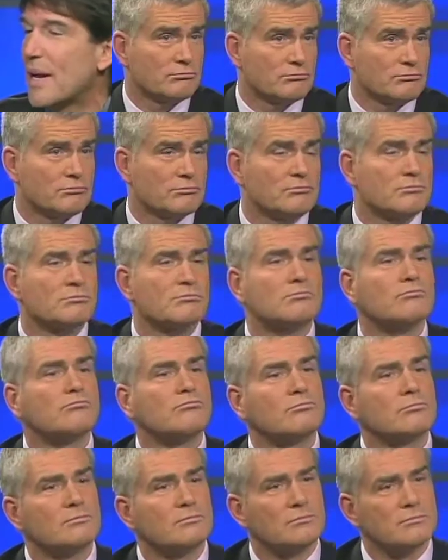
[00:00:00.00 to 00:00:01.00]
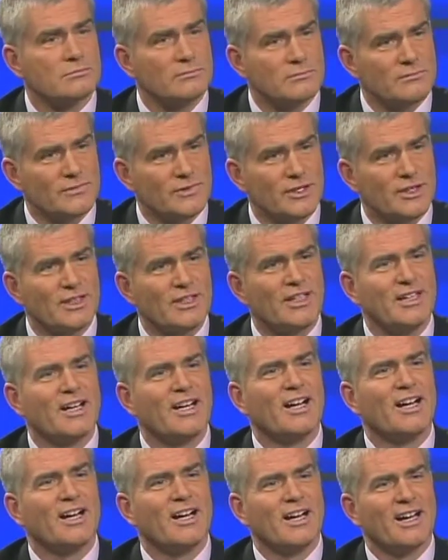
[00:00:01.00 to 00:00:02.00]
not make it a positive? You've got
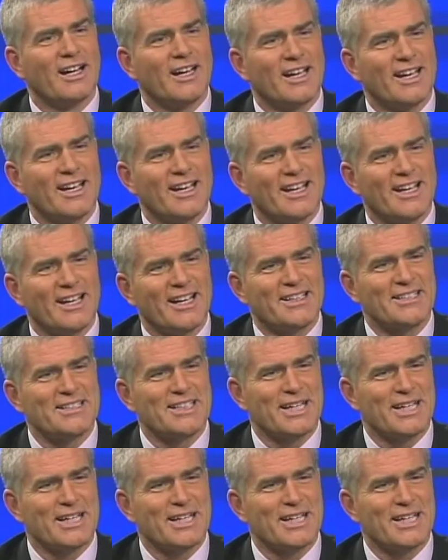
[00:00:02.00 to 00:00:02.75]
such beautiful yellow teeth.